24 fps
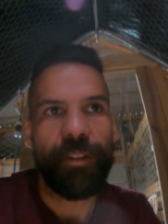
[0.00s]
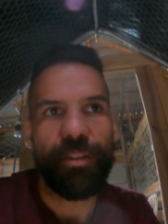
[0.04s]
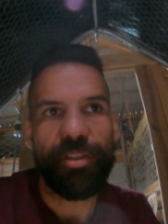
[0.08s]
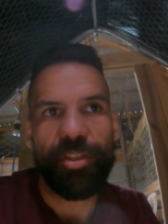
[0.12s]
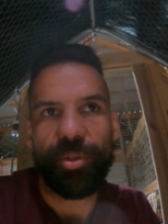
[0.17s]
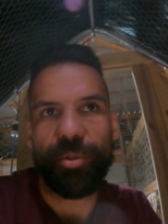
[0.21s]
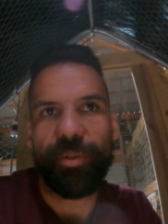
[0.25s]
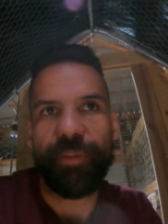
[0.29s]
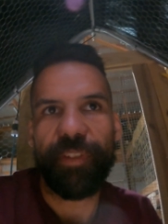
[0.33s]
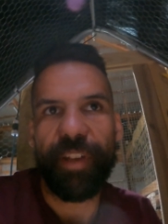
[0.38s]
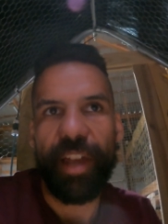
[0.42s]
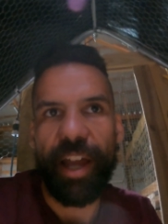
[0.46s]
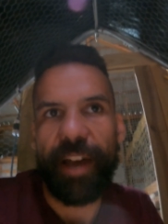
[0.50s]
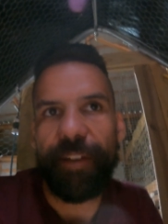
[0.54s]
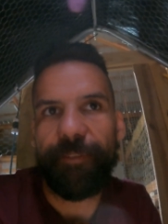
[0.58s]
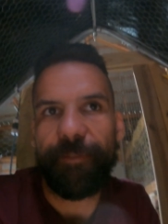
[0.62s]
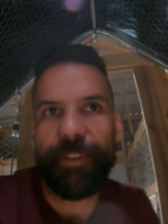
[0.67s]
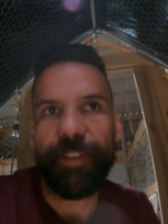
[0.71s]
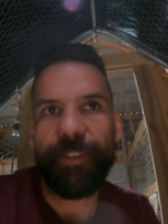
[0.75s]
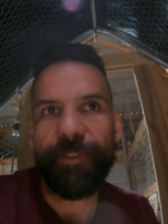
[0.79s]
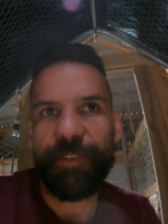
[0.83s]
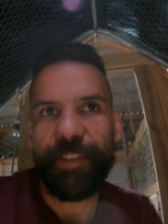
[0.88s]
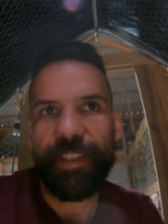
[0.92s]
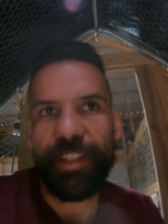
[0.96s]
So we've got
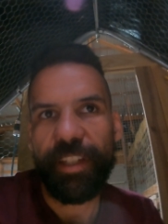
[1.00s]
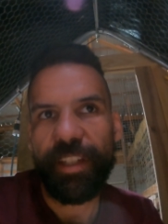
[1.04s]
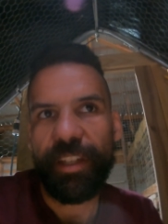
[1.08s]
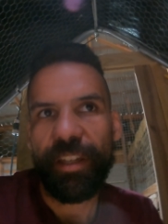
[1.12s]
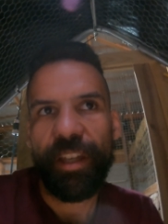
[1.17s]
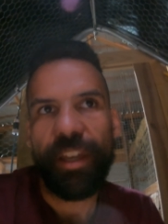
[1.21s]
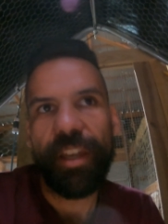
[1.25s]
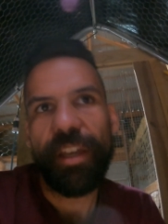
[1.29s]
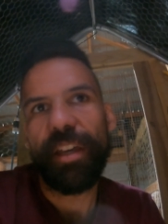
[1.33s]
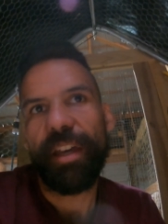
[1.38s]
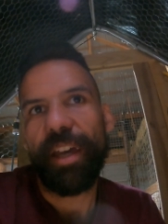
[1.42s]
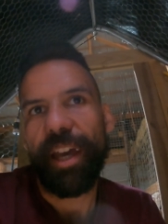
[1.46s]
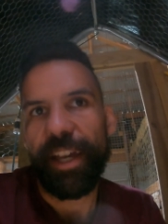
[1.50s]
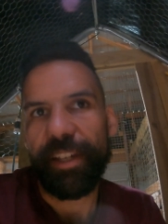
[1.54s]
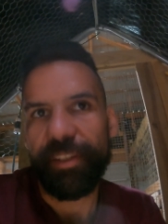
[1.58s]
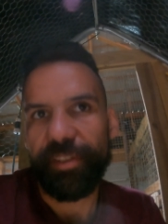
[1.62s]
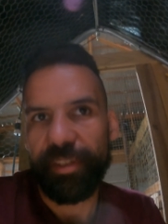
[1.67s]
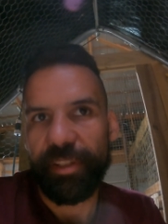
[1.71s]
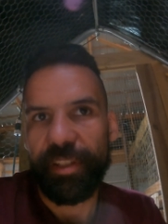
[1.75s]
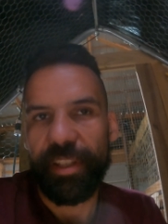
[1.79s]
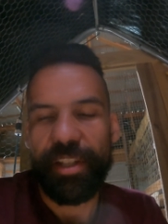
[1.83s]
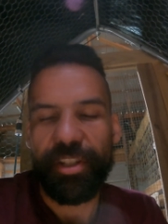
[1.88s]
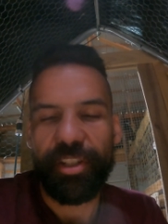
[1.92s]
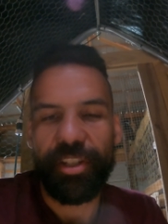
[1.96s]
50,
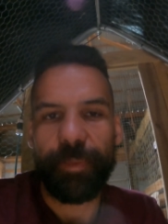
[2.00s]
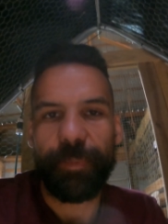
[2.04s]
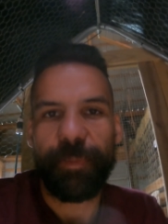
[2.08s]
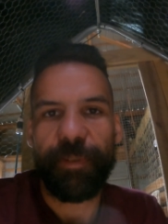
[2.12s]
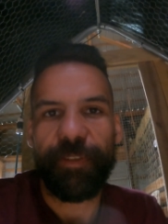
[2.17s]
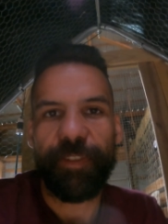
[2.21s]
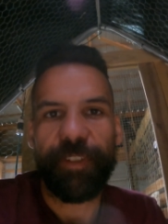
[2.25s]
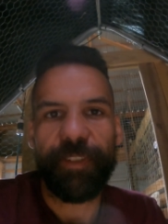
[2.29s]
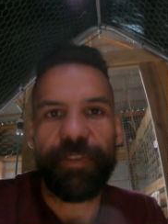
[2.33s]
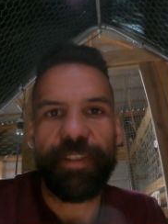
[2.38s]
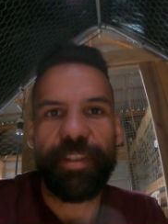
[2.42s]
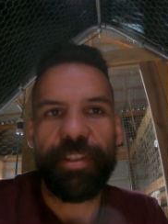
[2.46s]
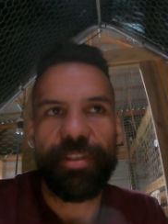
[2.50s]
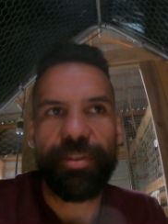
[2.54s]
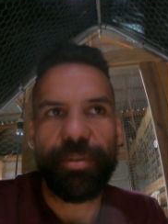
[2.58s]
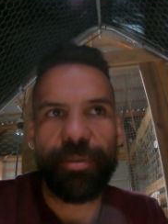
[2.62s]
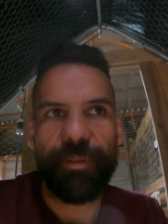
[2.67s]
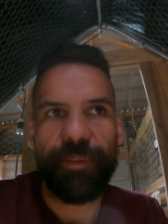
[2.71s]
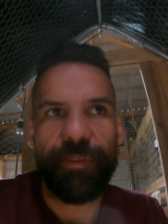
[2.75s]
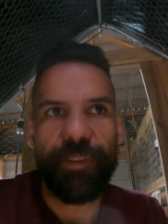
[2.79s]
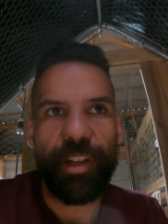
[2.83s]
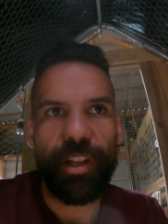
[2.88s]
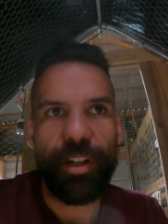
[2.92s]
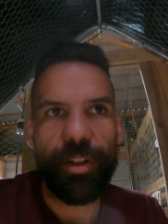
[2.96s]
actually they shipped 52
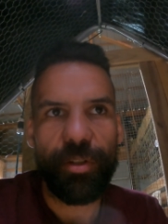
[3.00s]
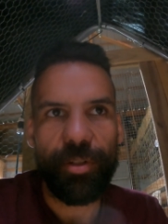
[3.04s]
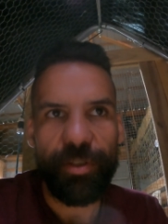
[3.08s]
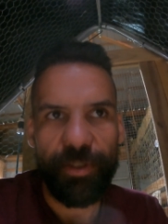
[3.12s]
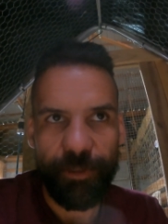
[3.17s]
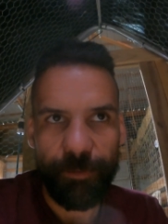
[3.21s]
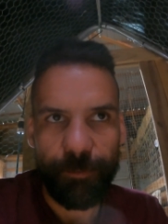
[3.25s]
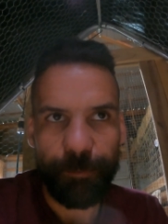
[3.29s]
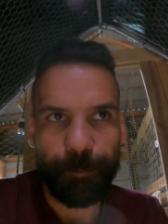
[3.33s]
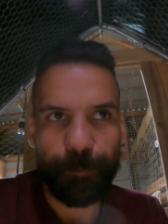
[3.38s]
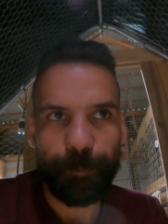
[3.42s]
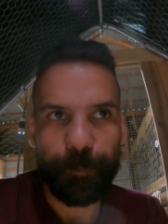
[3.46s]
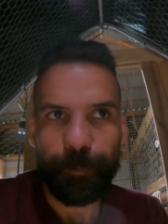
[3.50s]
of those,